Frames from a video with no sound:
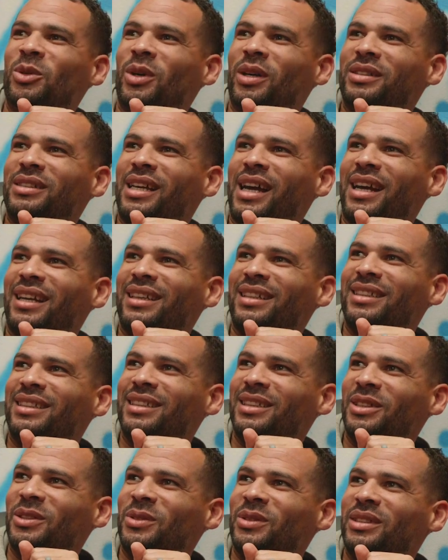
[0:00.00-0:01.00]
Who else had a
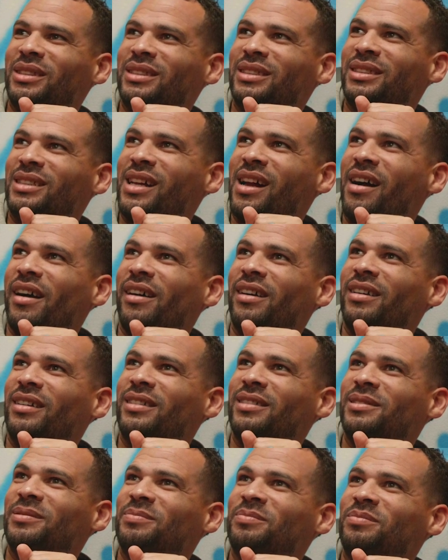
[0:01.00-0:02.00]
good
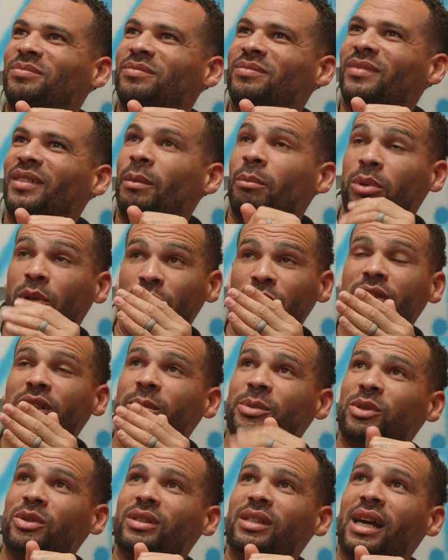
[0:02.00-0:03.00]
one? Blue
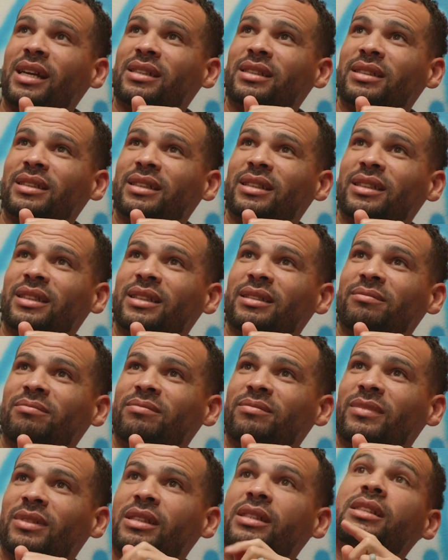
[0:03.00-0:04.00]
Chips was actually
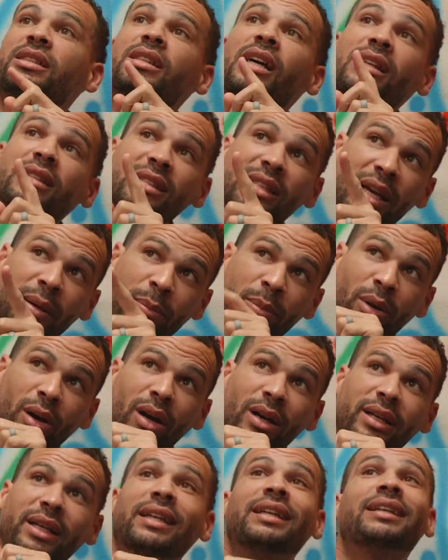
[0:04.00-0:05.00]
good. Yeah. Sunset
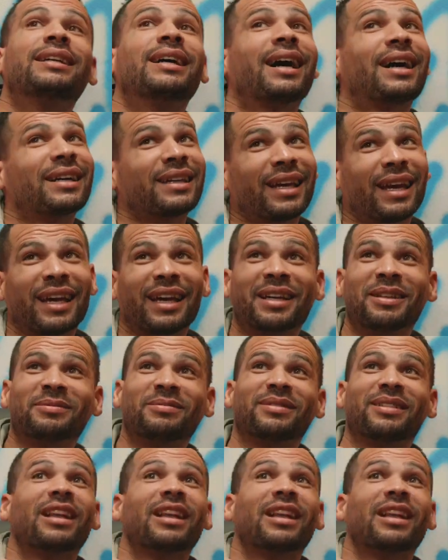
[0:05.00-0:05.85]
Park, He Got Game.